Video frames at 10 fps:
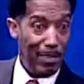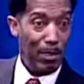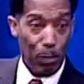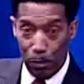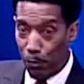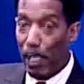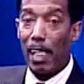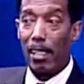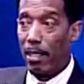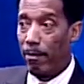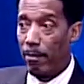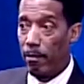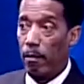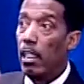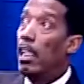with faith.
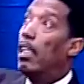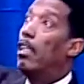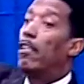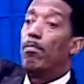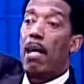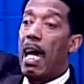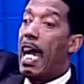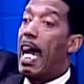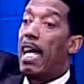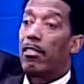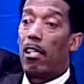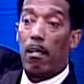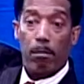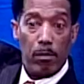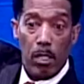Lift my eyes
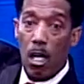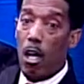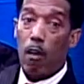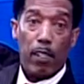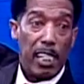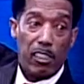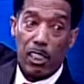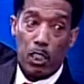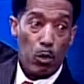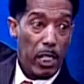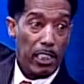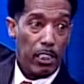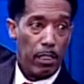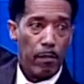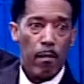up off of that
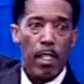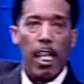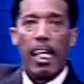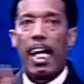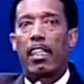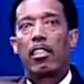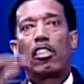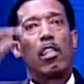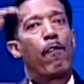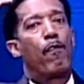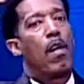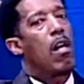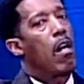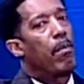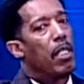situation. And I can see
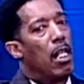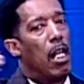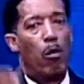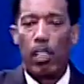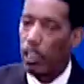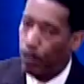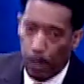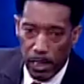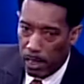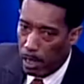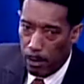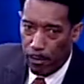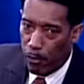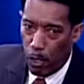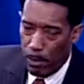far beyond what is presently
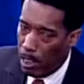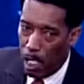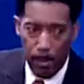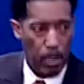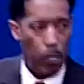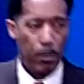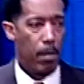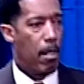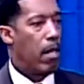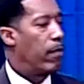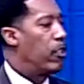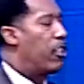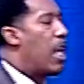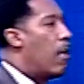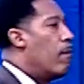before me. Y'all better open your mouth and
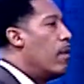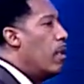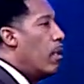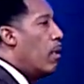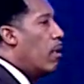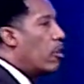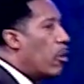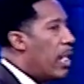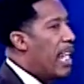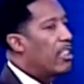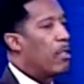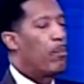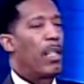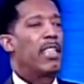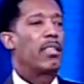shout. So that's the
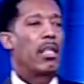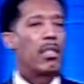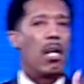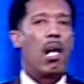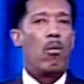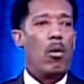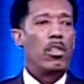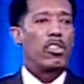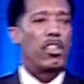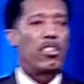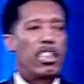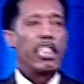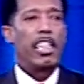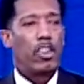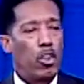place that God wants us to
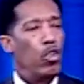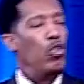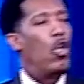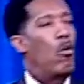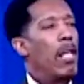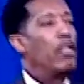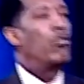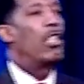get to. You know why you